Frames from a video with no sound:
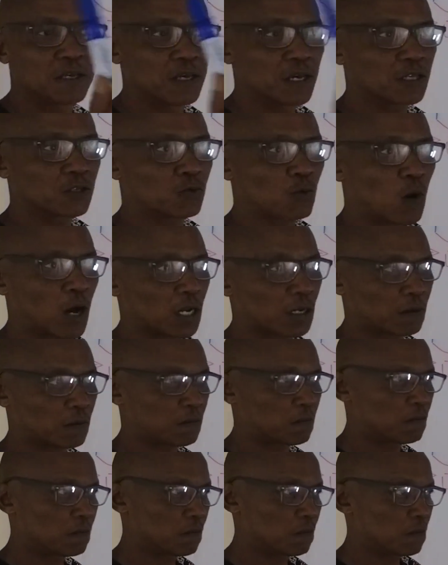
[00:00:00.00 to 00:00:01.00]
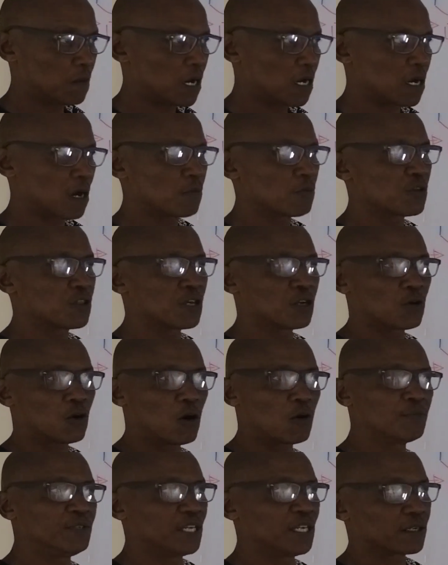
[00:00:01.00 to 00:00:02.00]
Here's 1. I come with an
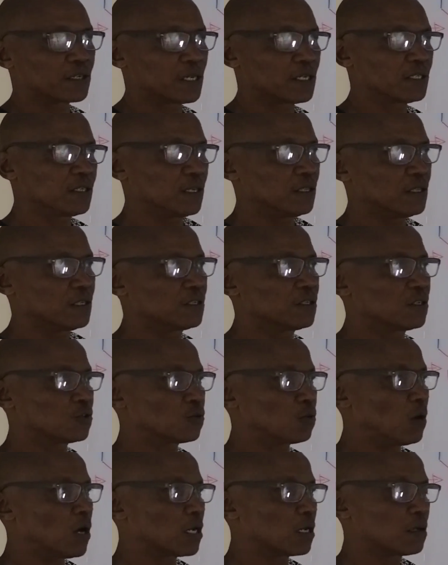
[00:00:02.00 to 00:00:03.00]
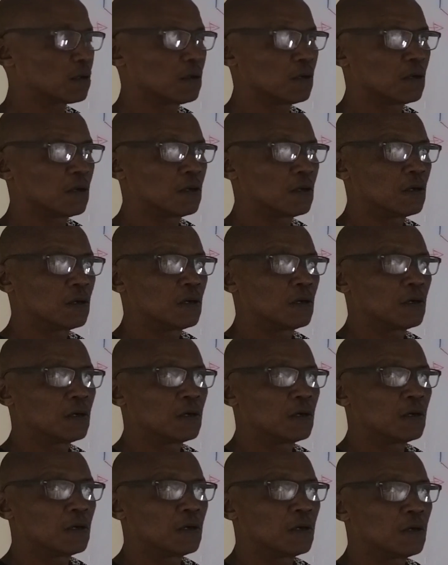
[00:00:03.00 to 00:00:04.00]
object. I say, this is 1.
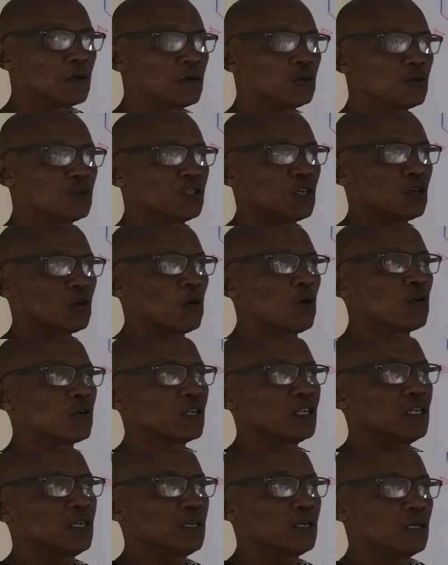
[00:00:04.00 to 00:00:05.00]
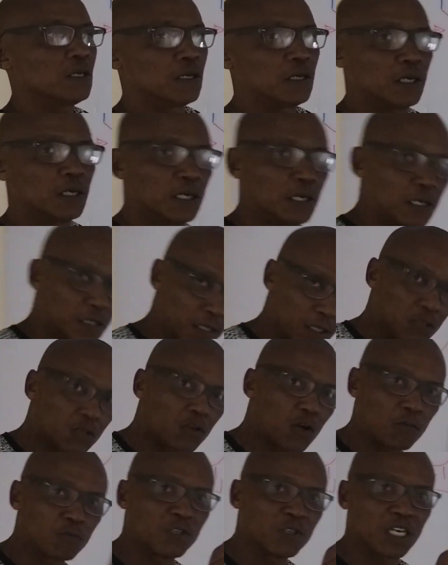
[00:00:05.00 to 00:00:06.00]
You're seeing only this
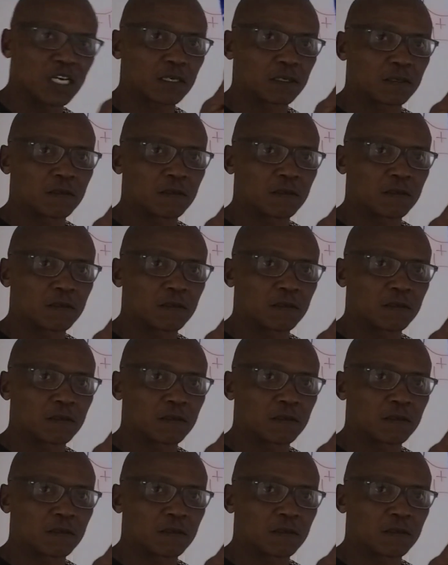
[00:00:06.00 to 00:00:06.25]
object.